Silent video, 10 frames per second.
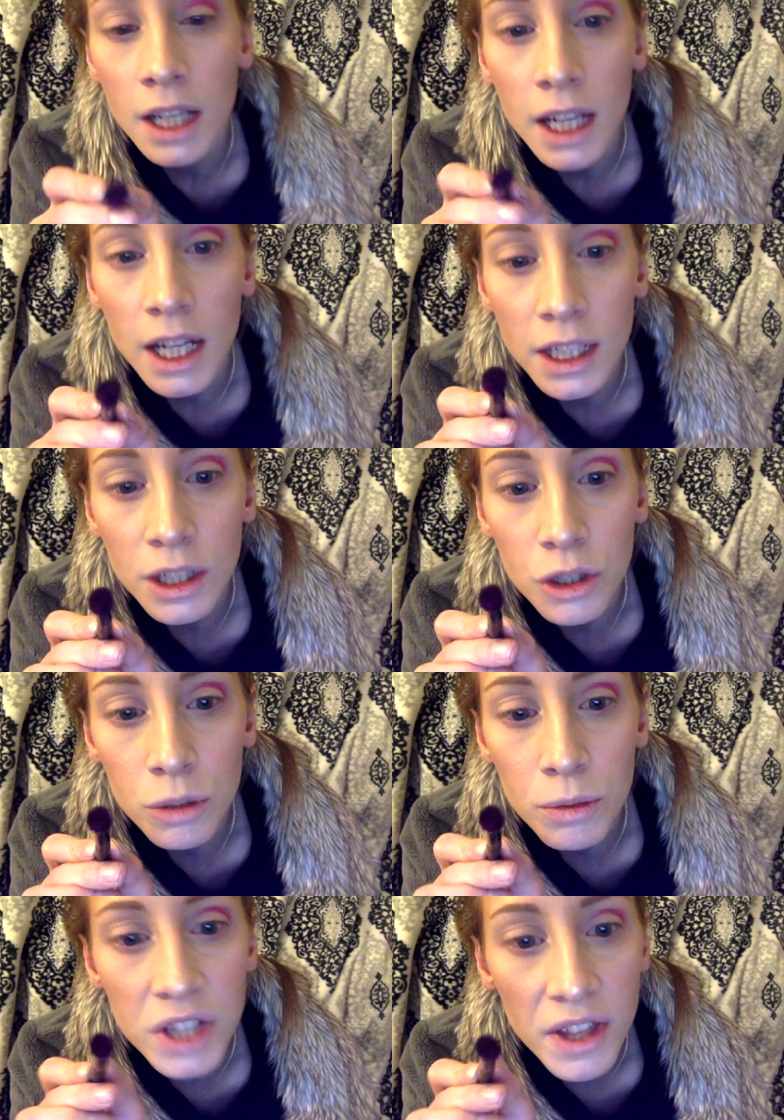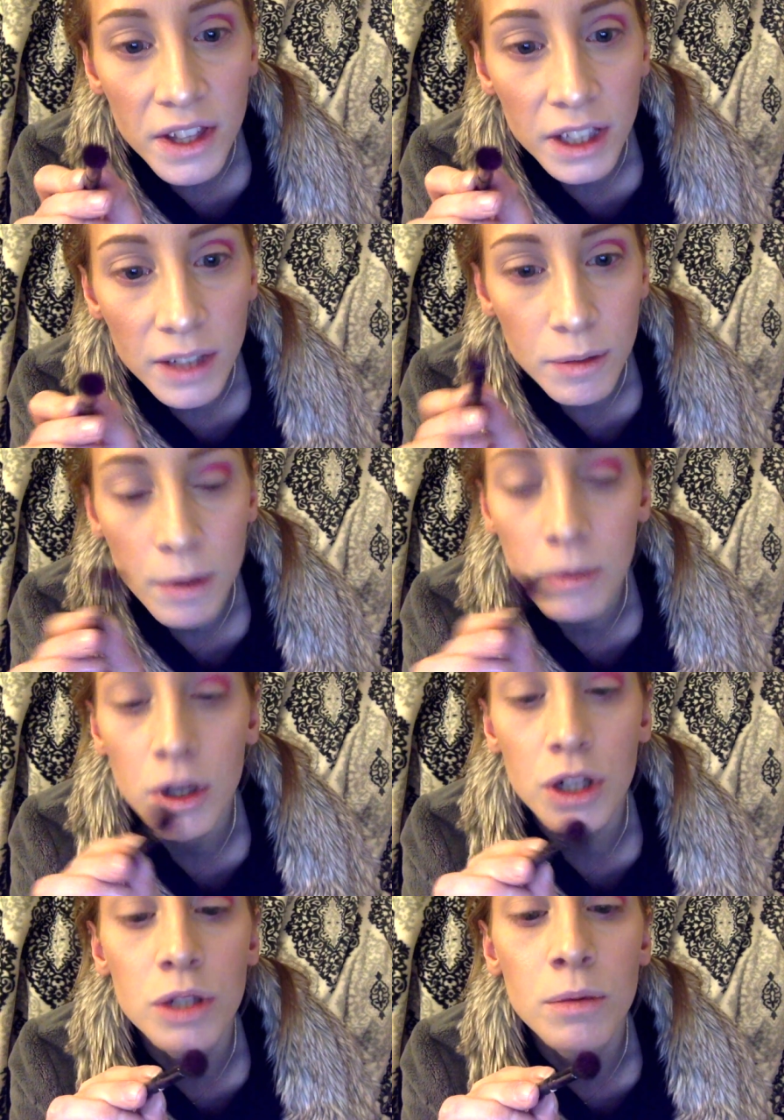and then there's almost nothing left on my
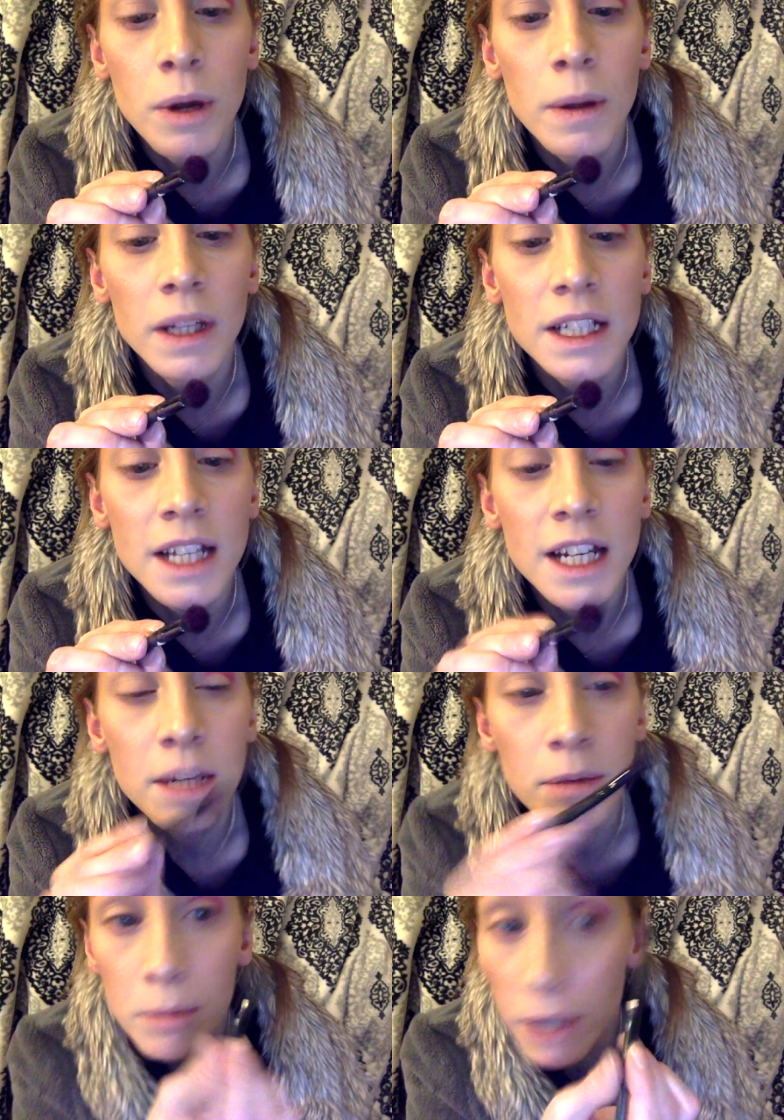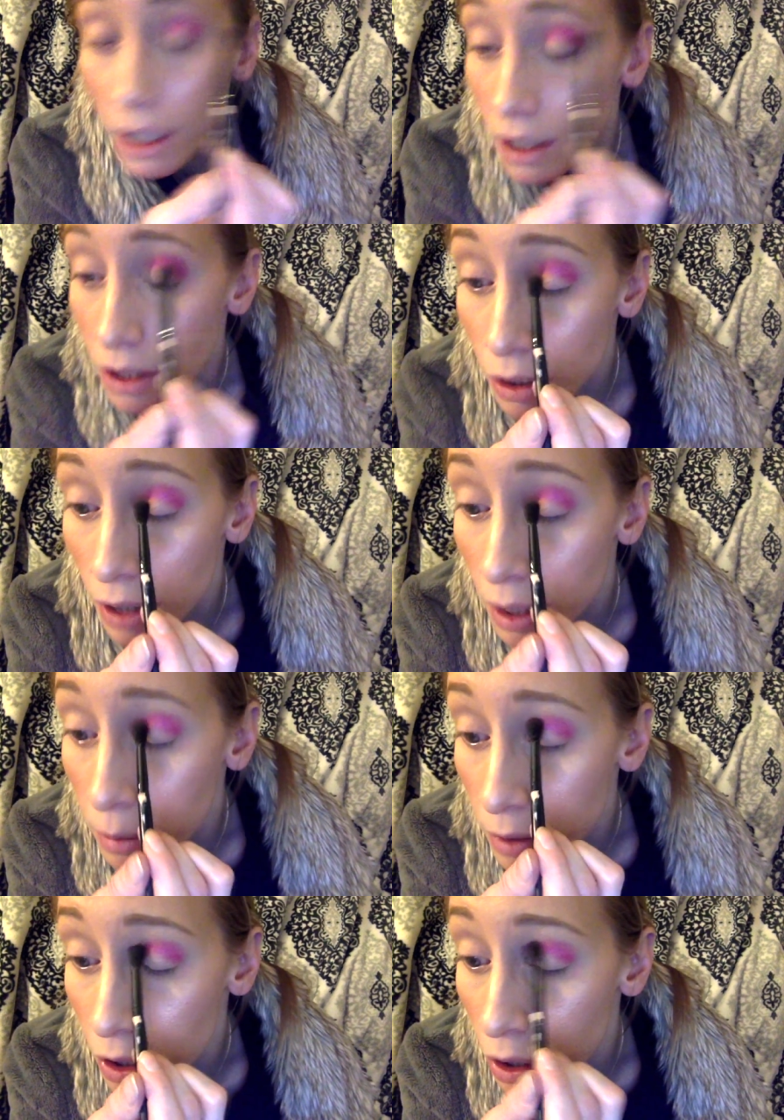brush. There's probably like a tiny bit of pink. So I'm
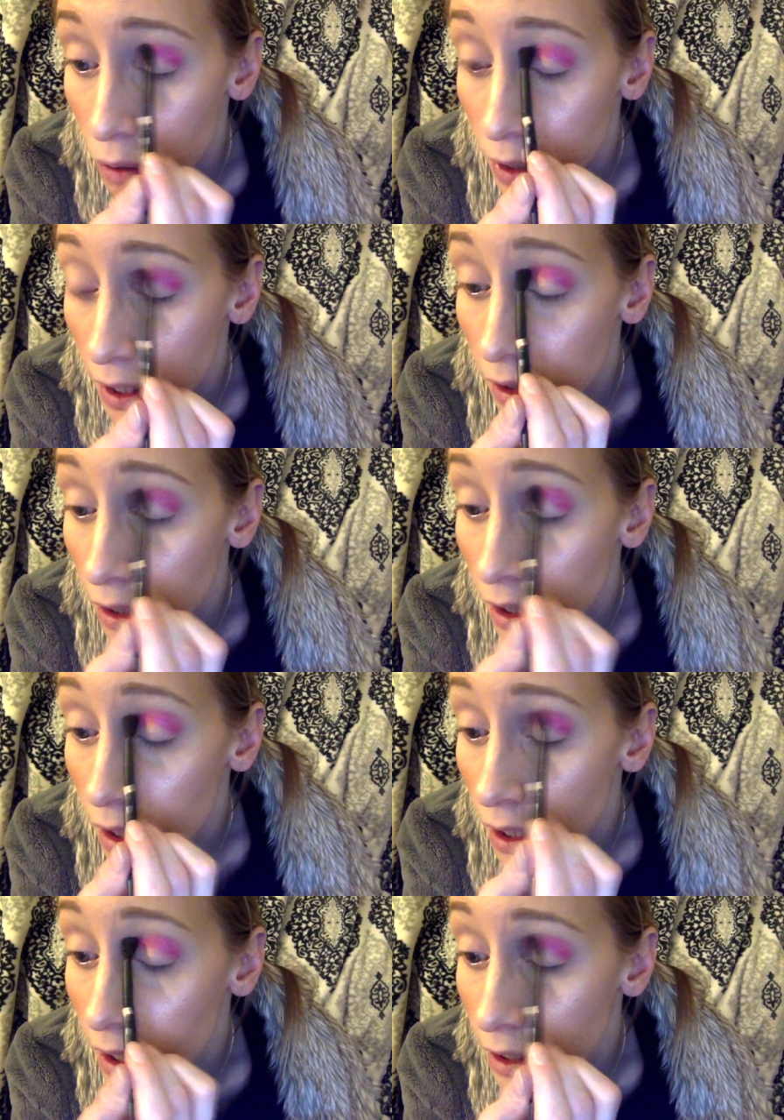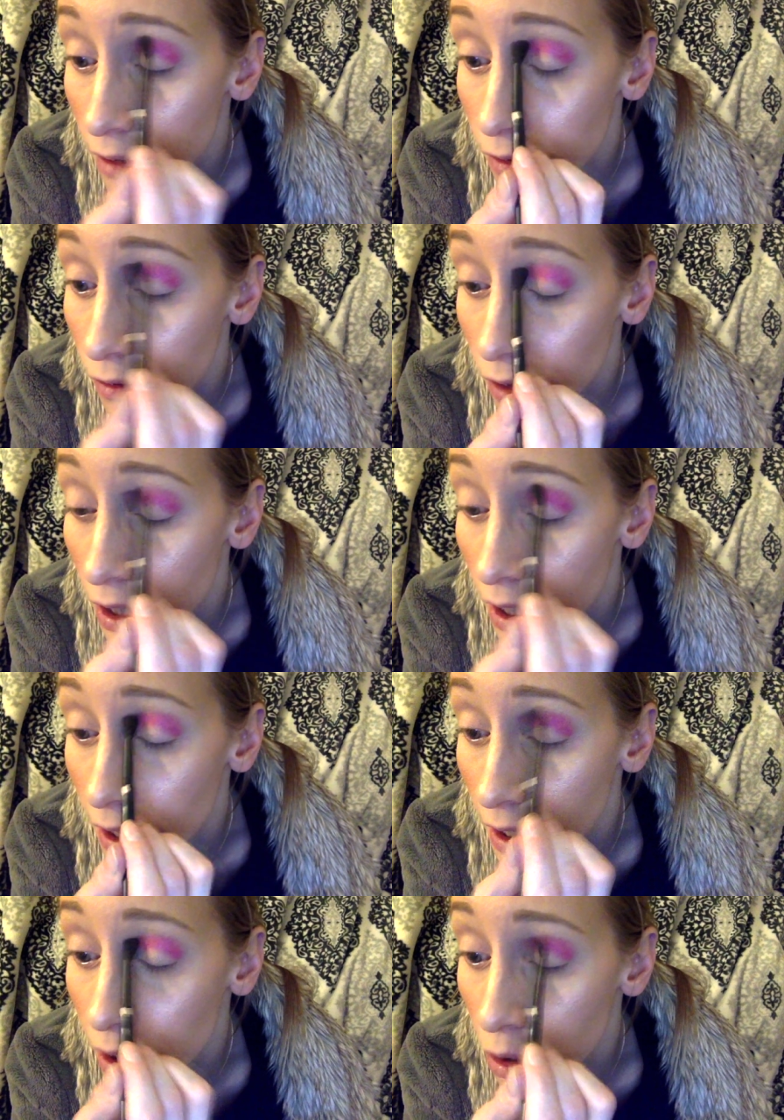going to go in at the
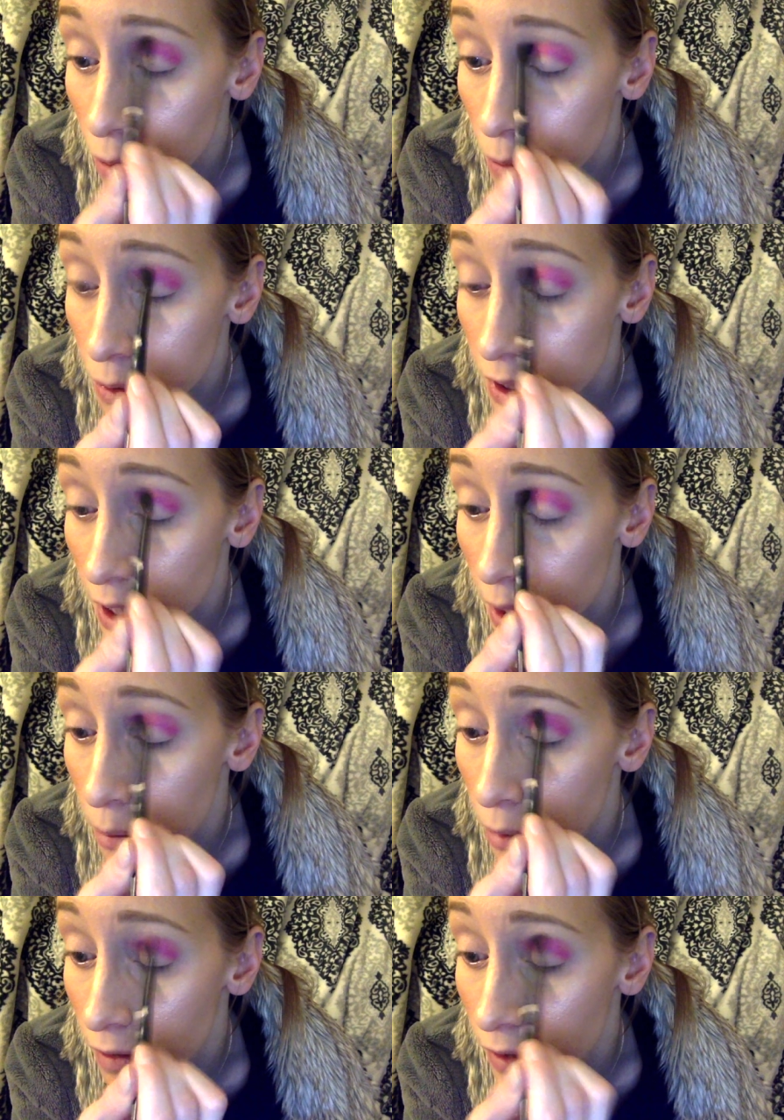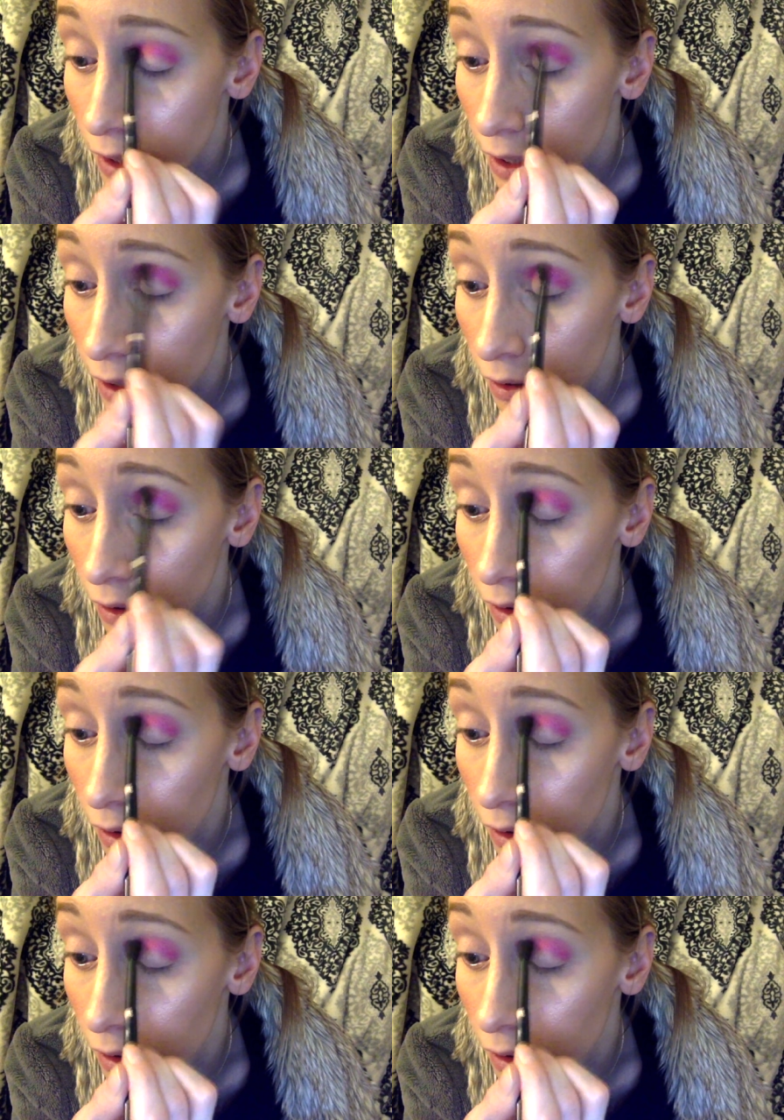front and almost like buff it in.